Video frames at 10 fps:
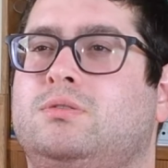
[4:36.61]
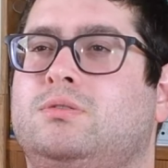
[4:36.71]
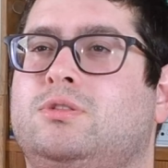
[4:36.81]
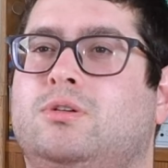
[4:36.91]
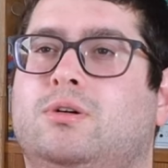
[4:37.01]

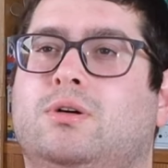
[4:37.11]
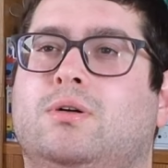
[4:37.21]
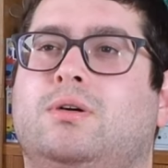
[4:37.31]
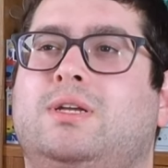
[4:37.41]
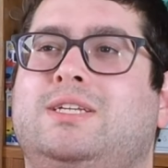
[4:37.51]
So
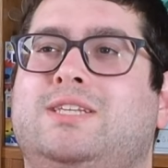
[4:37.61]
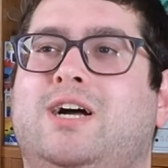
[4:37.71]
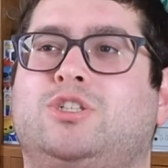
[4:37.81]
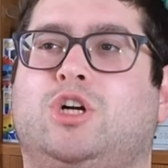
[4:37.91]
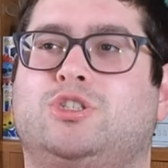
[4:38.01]
he's not
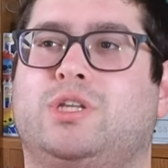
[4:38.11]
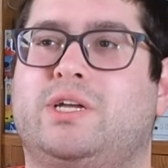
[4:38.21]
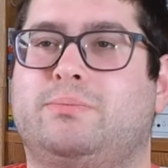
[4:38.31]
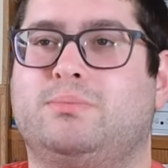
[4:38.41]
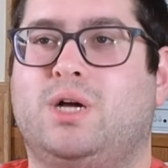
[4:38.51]
in charge of
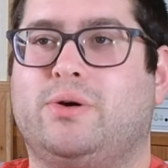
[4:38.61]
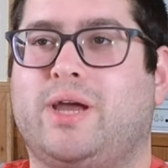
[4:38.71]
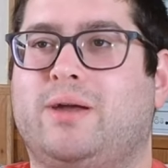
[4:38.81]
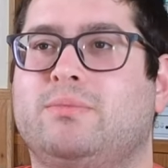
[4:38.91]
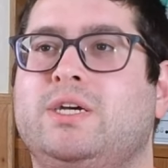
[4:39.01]
them.
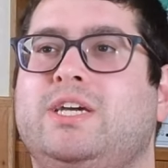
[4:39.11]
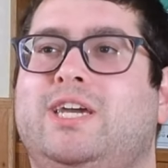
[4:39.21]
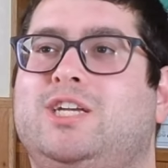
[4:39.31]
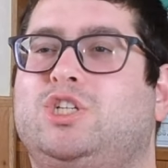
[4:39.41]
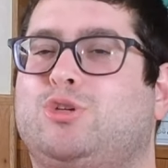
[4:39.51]
Okay.
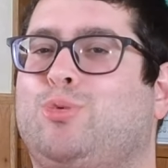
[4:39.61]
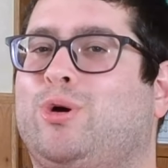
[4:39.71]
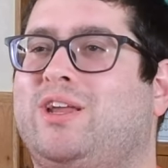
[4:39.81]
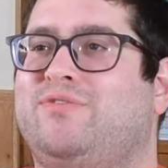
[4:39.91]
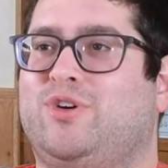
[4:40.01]
He's just
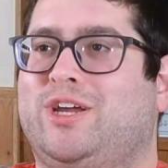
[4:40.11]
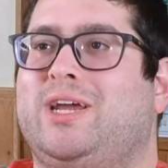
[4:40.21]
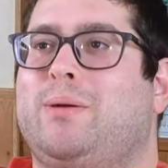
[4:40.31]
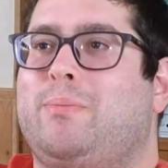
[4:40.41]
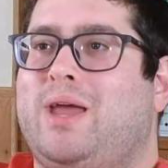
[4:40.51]
working for
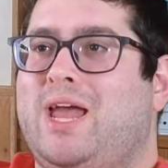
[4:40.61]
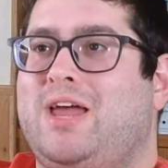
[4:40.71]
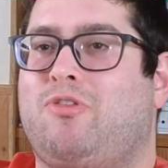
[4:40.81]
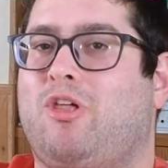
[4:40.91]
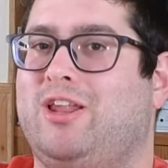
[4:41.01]
him
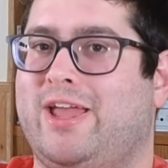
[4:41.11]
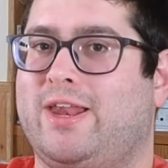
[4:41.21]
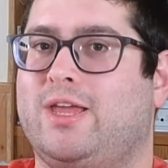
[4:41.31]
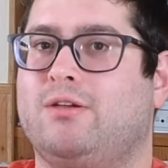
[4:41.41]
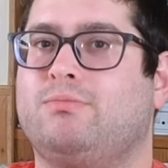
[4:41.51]
and the
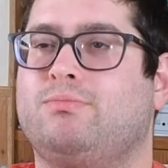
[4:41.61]
lady.